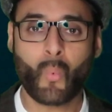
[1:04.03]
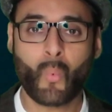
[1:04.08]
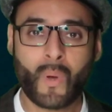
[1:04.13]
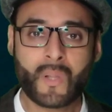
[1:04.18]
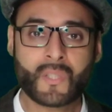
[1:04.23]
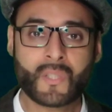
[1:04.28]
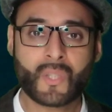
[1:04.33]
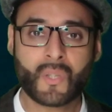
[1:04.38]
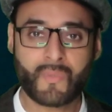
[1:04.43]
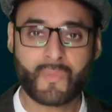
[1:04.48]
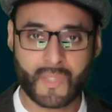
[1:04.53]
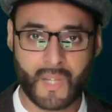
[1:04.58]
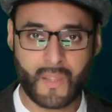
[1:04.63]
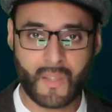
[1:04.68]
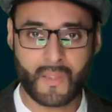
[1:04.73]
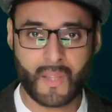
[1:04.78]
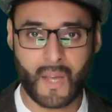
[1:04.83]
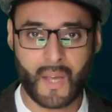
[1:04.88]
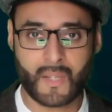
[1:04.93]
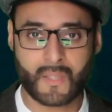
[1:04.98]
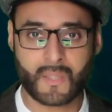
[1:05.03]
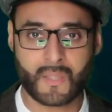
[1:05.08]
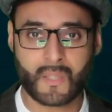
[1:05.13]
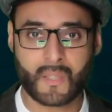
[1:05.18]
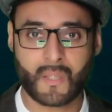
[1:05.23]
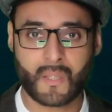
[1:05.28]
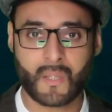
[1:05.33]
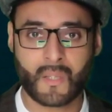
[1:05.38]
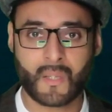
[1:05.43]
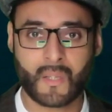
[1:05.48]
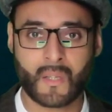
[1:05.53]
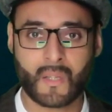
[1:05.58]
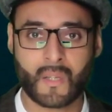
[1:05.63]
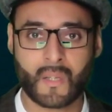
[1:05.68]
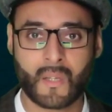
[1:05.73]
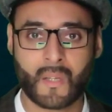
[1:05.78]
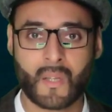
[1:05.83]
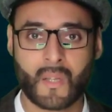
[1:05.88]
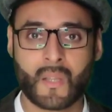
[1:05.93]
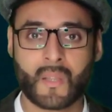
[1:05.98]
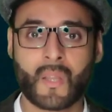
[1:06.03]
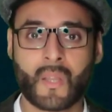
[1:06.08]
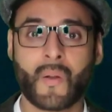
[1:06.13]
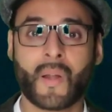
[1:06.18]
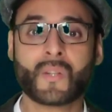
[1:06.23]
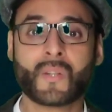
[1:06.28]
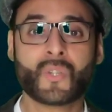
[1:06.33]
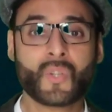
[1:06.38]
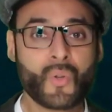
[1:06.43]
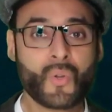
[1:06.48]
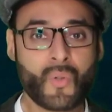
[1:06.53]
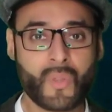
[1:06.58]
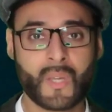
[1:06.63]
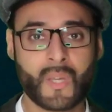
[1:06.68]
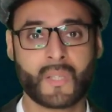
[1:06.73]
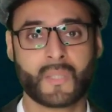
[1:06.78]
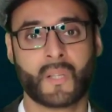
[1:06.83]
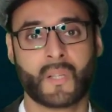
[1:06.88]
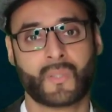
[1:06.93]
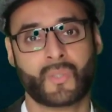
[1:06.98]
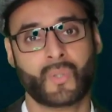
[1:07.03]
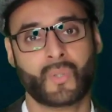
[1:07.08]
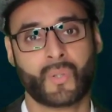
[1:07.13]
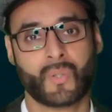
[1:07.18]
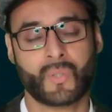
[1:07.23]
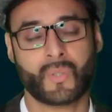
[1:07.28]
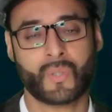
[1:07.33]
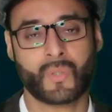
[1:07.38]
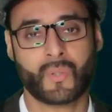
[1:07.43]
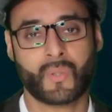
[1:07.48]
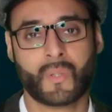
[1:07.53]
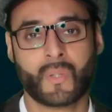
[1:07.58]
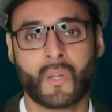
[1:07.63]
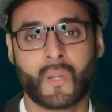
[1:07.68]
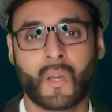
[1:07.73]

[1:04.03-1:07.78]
once you've done that, there are two things that you can do.